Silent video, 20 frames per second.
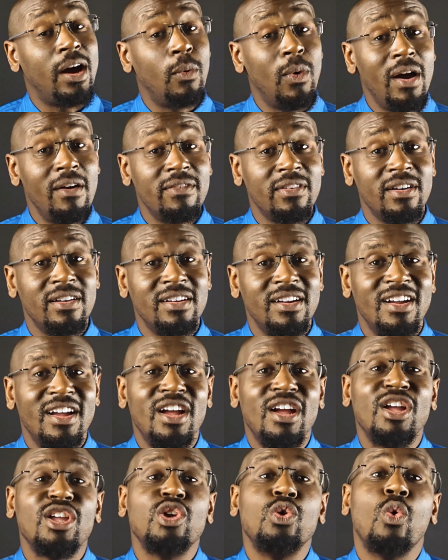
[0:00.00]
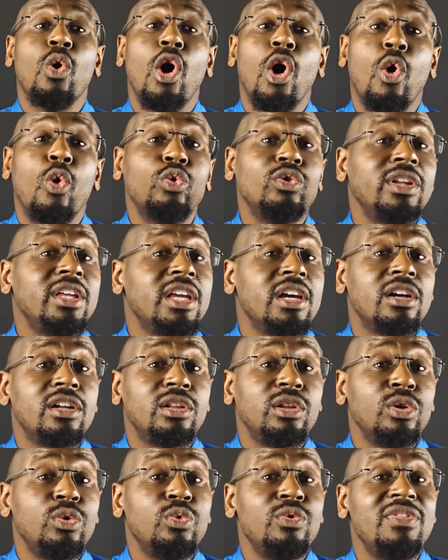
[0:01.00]
However, you only
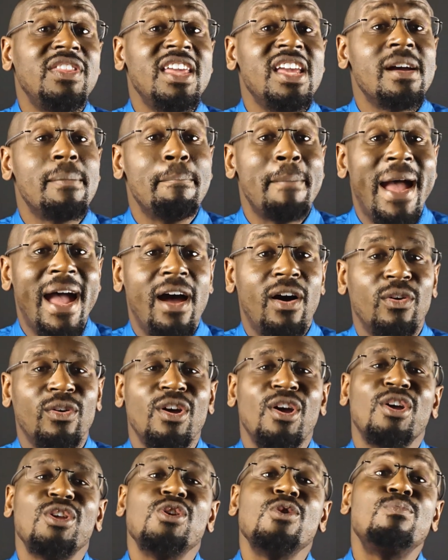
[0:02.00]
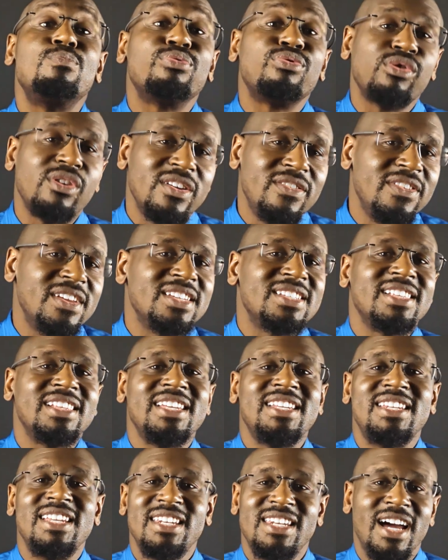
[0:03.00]
include the amount you
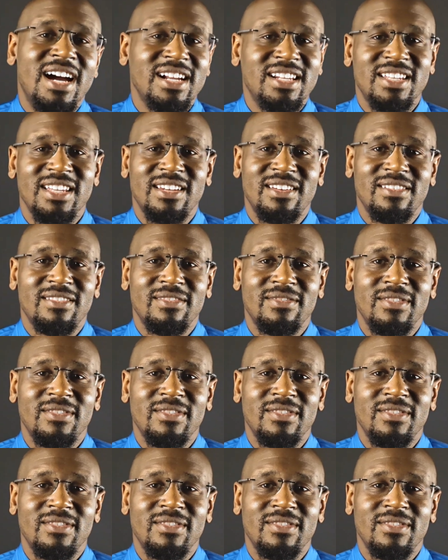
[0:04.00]
previously deducted.